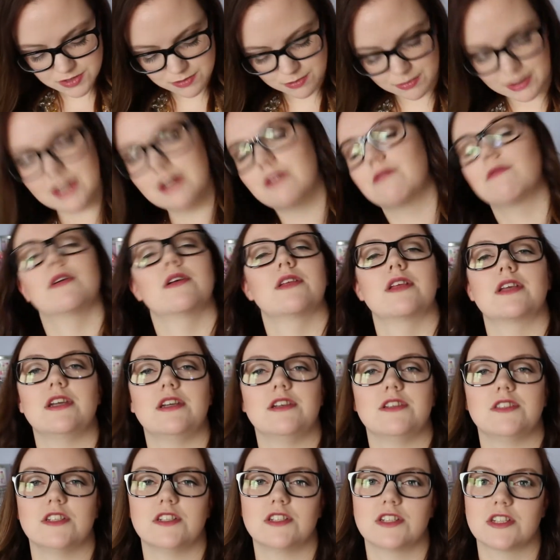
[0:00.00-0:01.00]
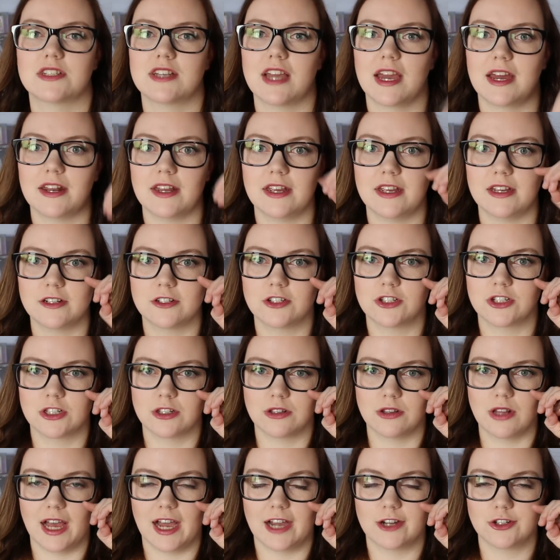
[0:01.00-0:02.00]
It made it really easy to get into
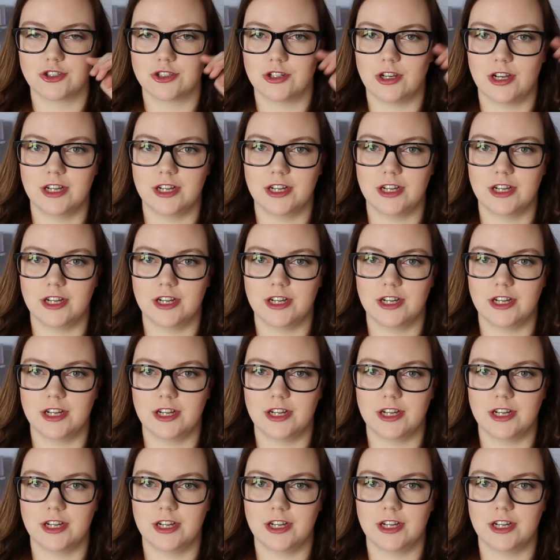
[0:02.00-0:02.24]
the lash